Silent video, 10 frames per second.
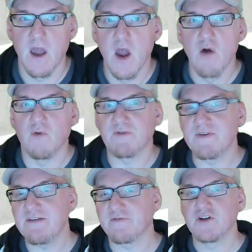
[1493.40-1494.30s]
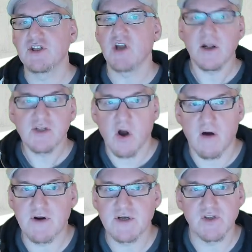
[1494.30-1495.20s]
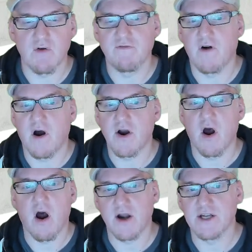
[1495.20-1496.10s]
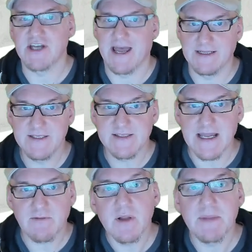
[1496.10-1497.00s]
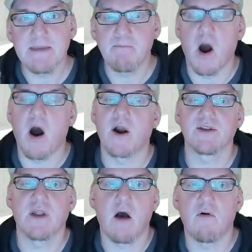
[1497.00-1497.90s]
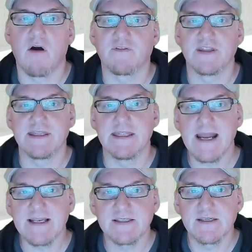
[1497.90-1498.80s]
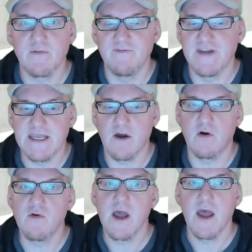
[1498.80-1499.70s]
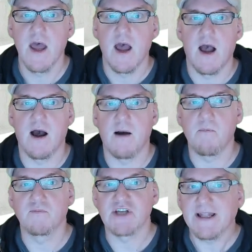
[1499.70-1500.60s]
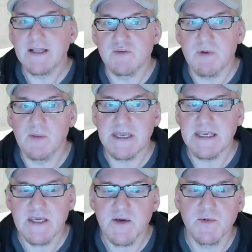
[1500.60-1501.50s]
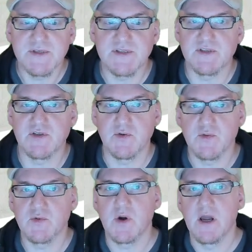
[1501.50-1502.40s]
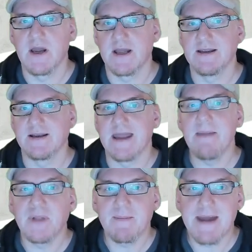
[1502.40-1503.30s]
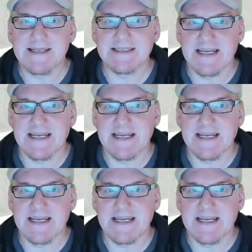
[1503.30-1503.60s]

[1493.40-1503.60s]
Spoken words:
What we've not covered so far are the channels. That will be part now of the next video. Channels will be used to implement then